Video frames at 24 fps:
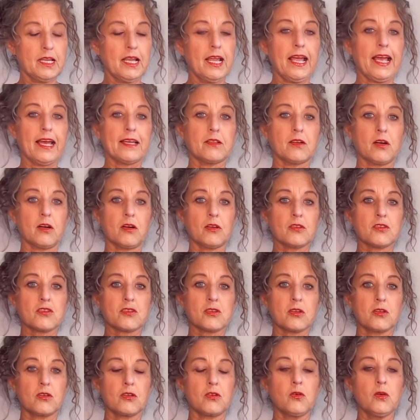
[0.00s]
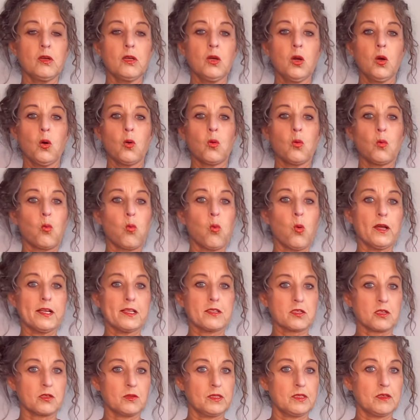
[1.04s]
and also what is
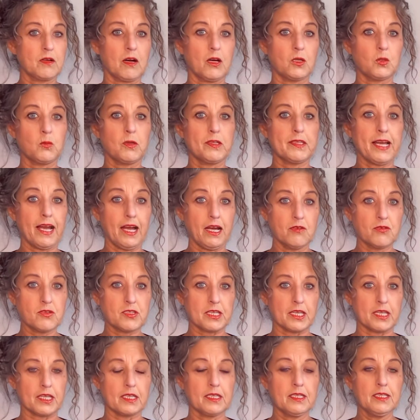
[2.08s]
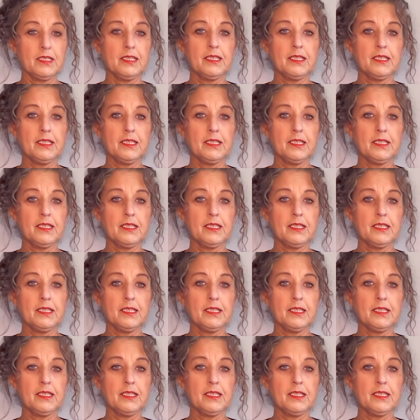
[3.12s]
going on with housing.